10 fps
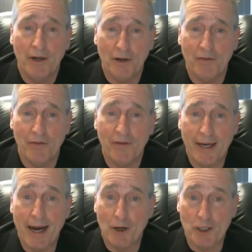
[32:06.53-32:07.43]
of any
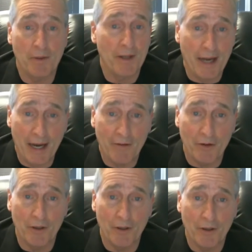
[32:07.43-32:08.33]
congressman that I have
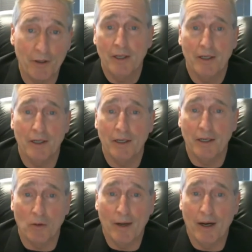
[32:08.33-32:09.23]
heard
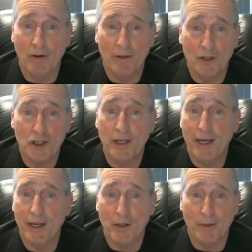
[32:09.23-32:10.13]
around the
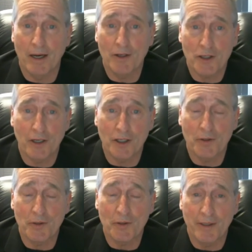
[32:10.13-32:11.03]
state, around this country,